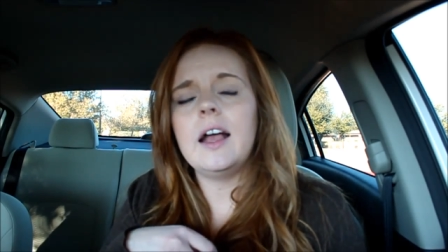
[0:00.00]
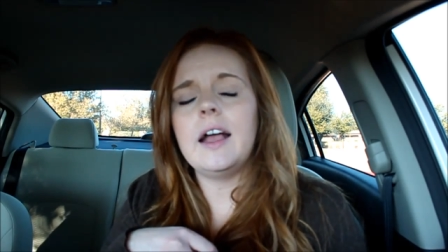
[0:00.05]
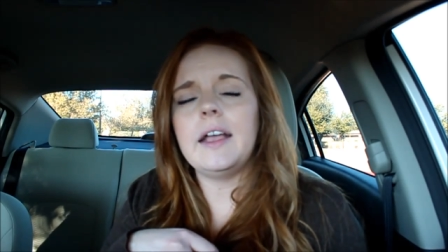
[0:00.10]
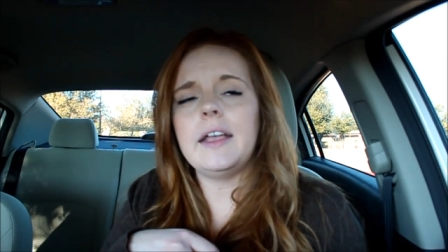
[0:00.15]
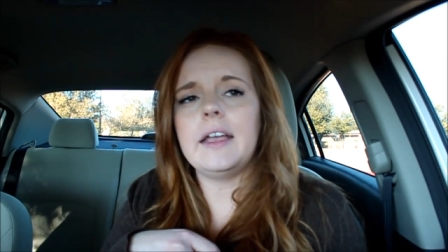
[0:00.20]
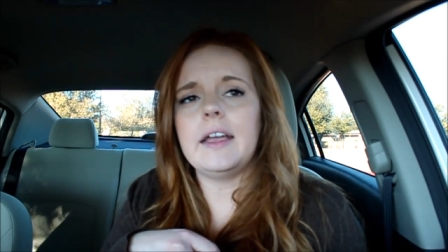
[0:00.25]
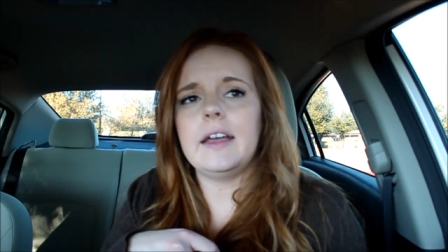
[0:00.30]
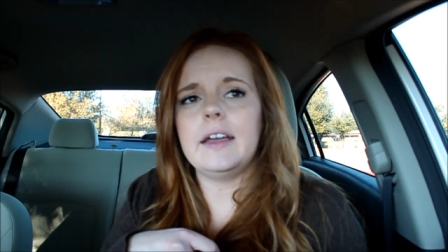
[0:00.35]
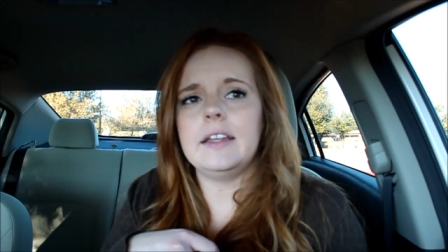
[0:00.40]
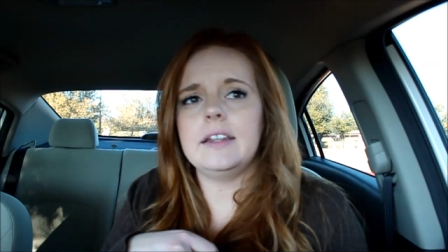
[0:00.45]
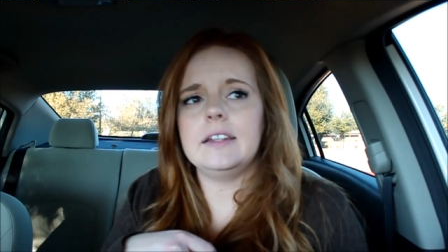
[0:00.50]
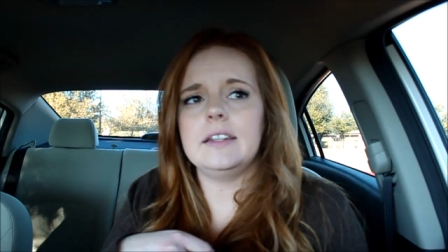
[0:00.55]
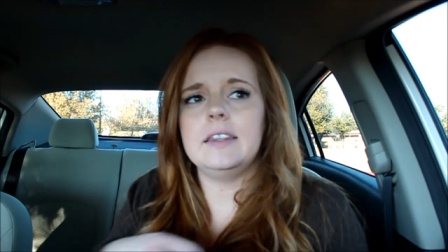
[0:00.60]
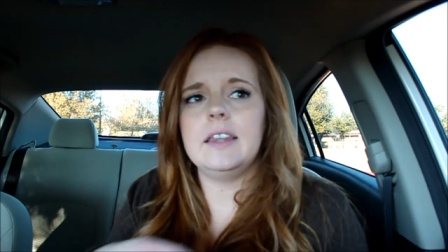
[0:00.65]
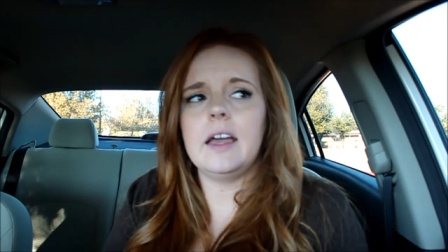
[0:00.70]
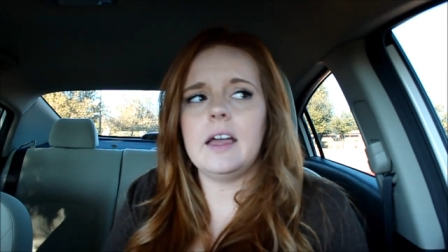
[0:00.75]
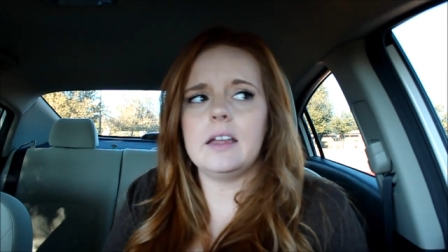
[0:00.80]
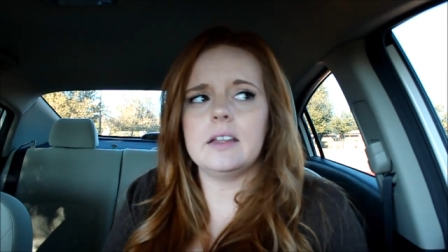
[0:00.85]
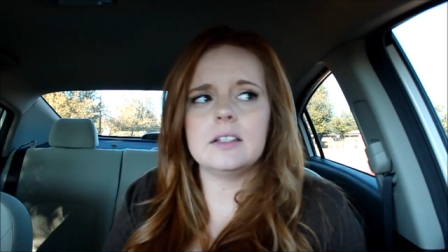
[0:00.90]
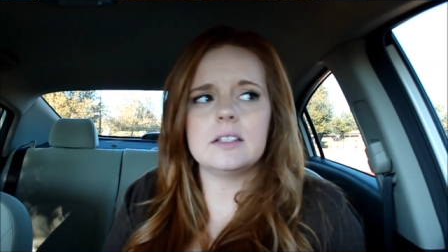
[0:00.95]
and
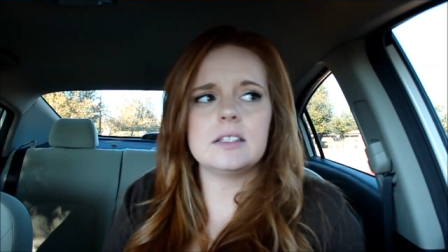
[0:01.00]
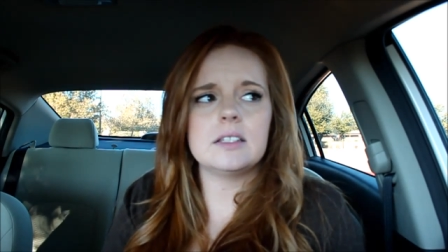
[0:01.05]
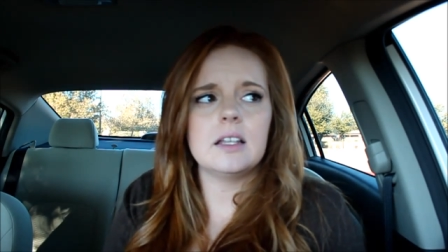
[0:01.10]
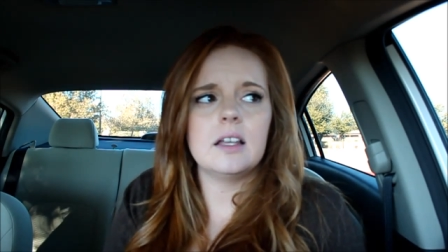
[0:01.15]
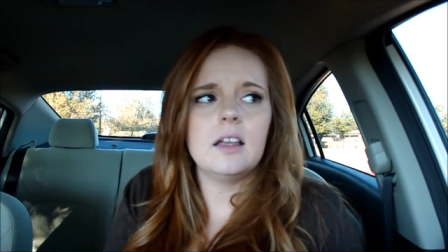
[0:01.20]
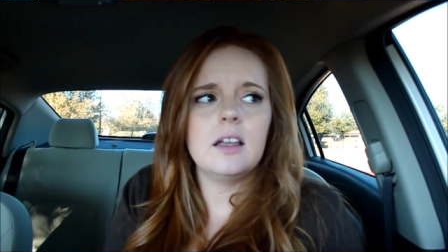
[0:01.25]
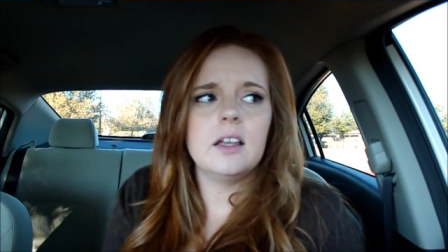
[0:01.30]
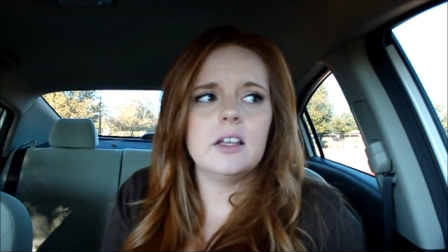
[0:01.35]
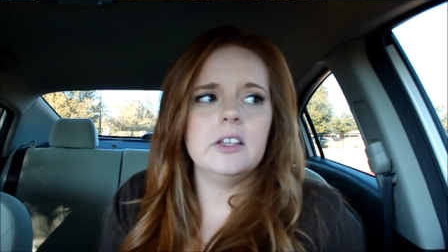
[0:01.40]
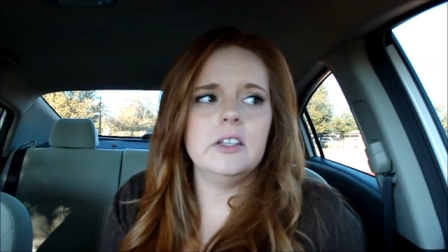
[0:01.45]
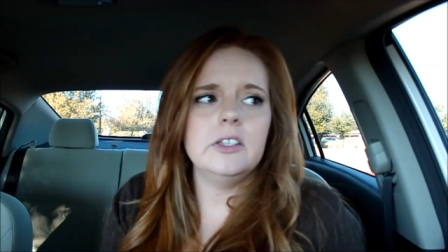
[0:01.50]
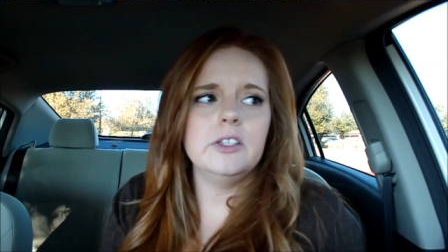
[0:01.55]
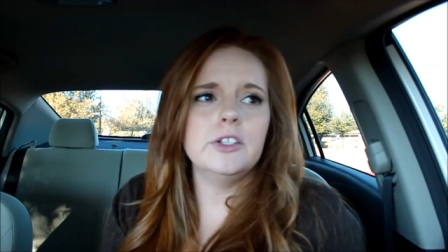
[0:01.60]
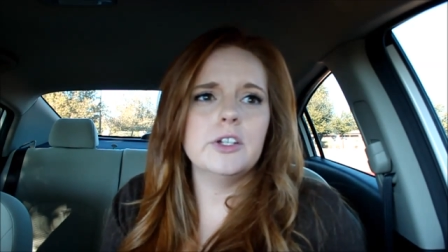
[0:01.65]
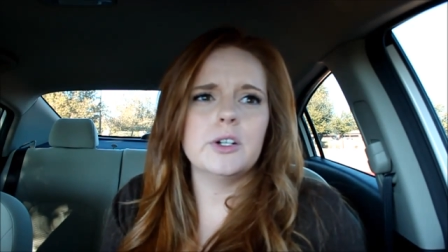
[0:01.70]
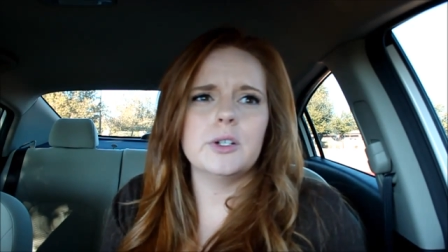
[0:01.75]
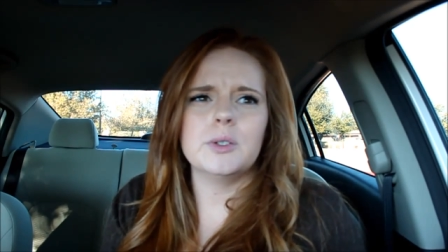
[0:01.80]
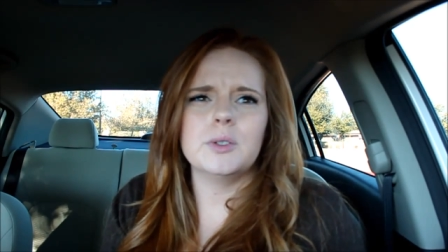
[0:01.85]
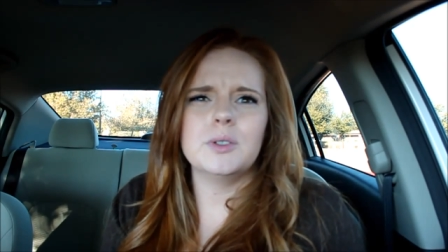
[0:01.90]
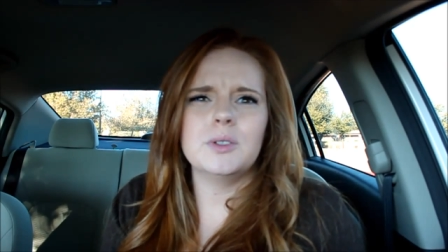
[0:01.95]
that, you
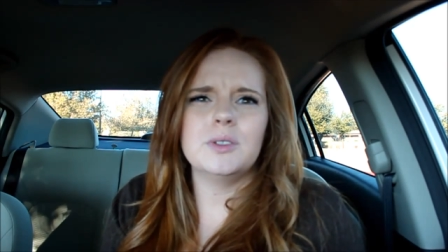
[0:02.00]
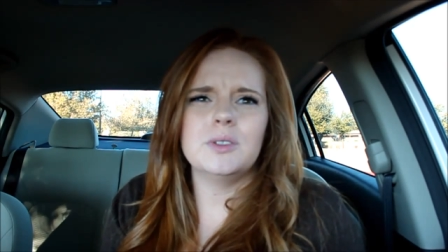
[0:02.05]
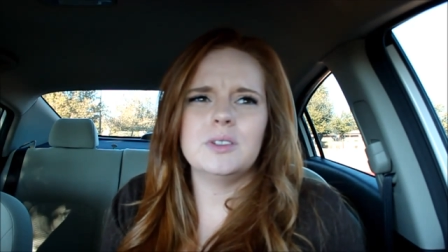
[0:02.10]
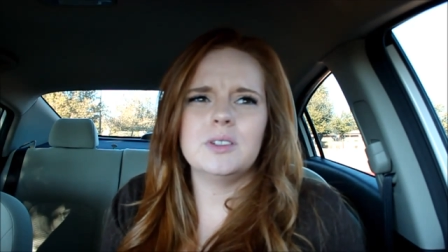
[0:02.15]
know,